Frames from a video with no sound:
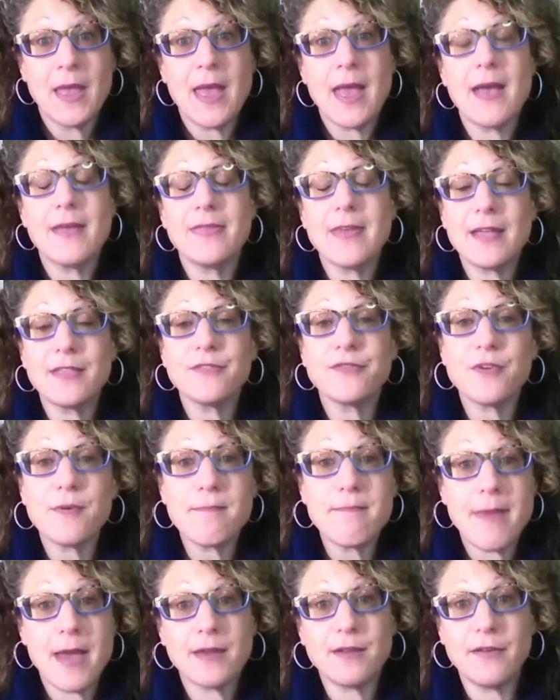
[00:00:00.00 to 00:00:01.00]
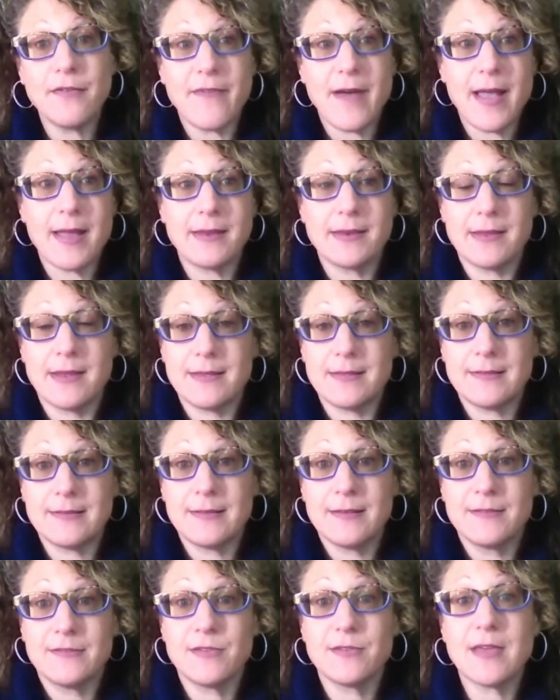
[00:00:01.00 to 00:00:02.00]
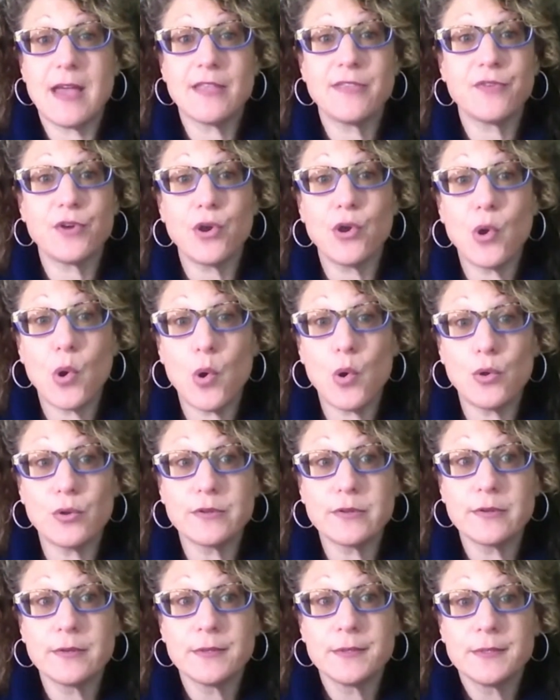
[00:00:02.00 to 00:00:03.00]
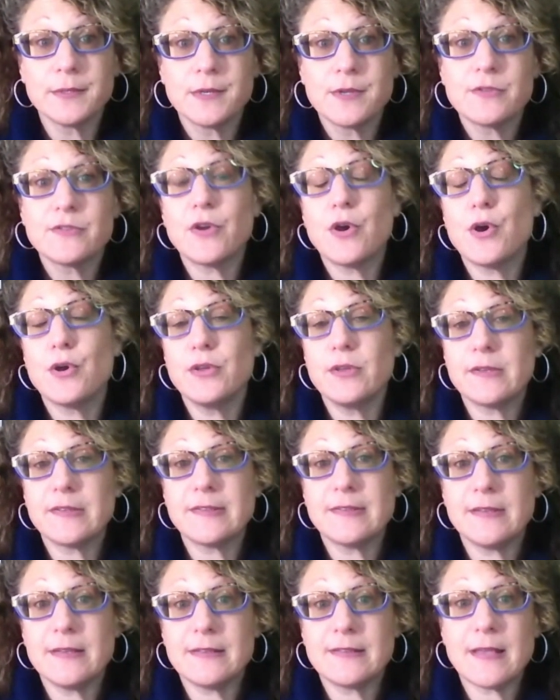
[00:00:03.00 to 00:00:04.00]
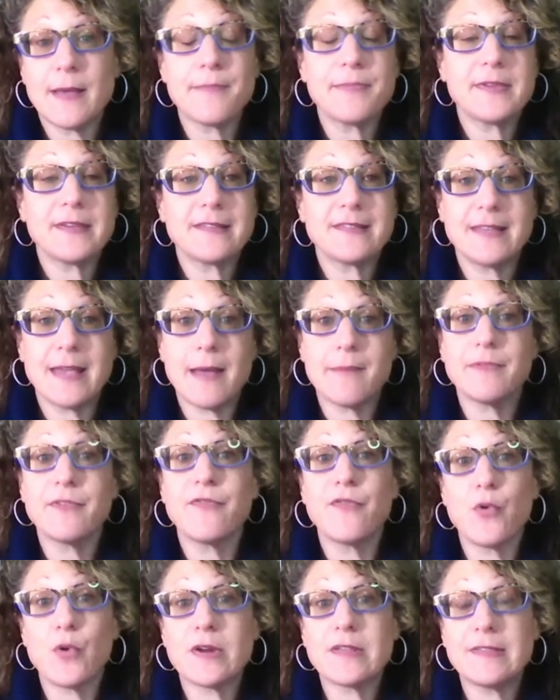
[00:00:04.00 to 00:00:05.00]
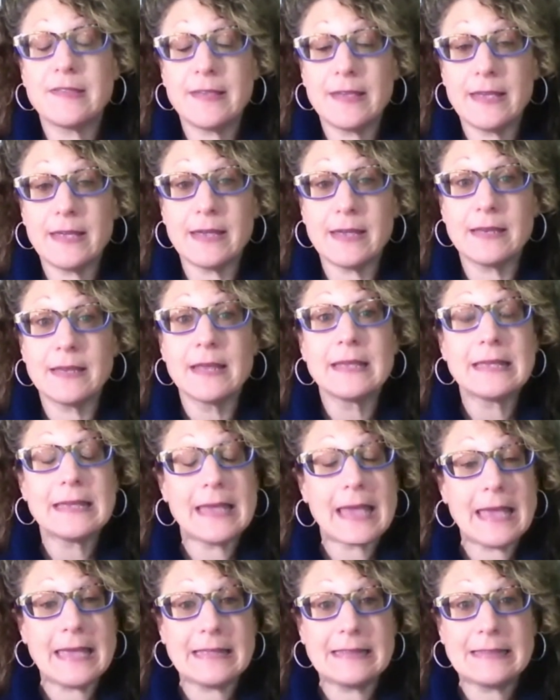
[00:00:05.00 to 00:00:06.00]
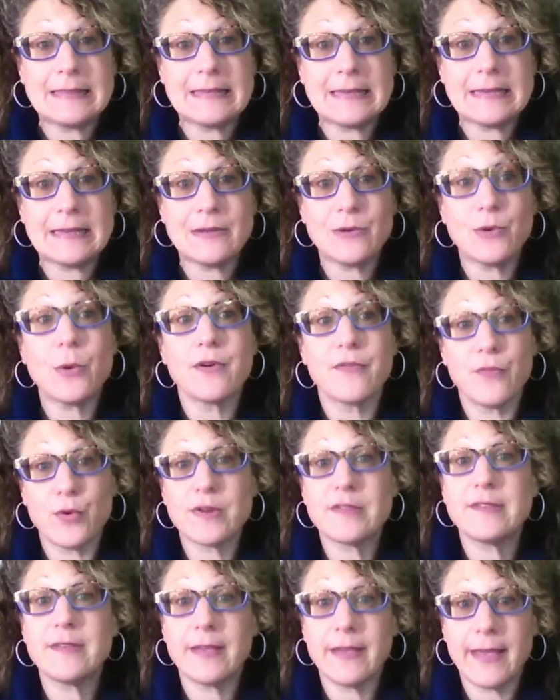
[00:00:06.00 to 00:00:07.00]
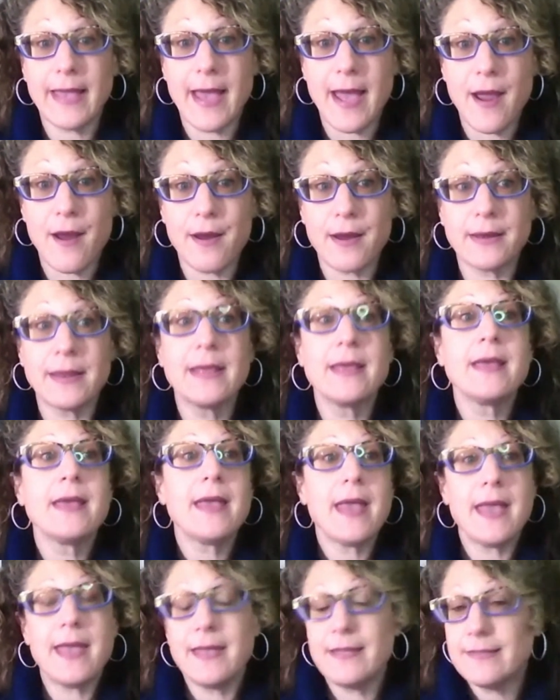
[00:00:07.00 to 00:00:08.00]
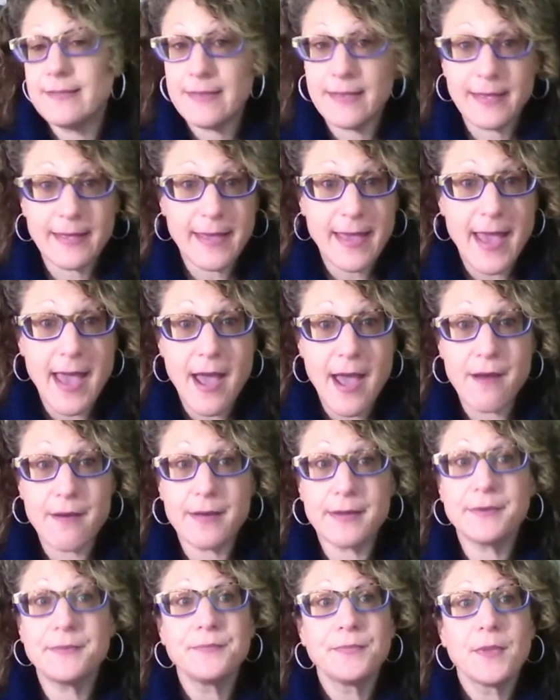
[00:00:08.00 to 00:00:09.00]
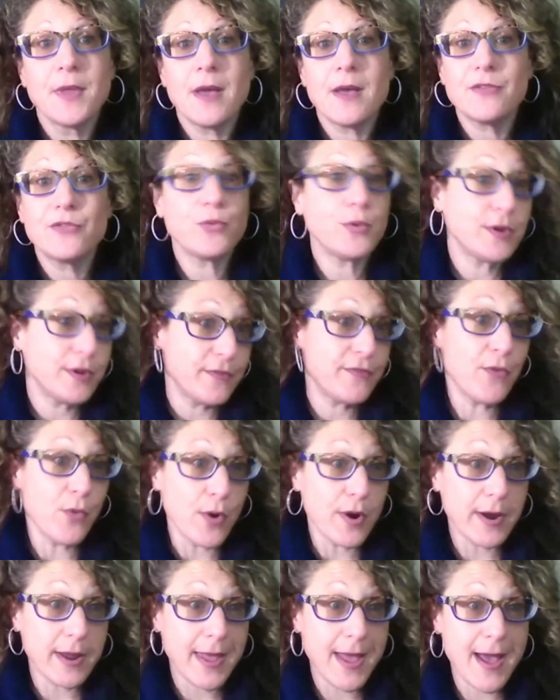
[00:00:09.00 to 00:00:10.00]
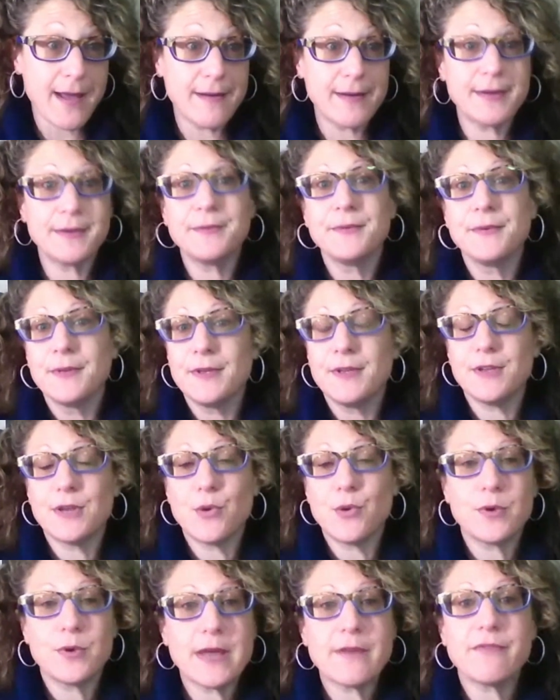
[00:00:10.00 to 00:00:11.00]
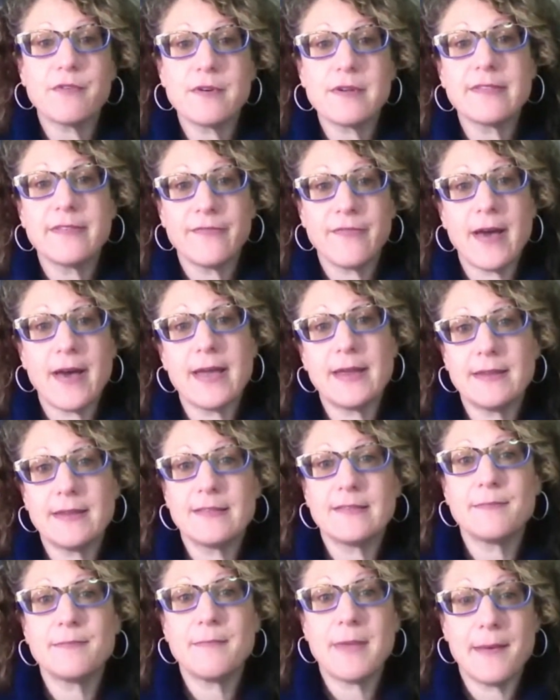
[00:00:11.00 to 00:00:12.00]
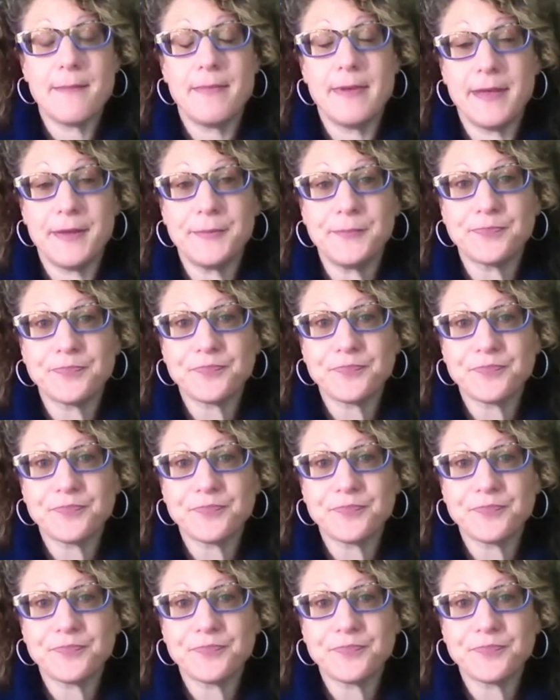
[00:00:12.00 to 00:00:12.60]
And that's for metal fineness. So that's for gold. So you'll see something stamped 14 KT or 14 carat, 18 carat, 24 carat, whatever its fineness may be.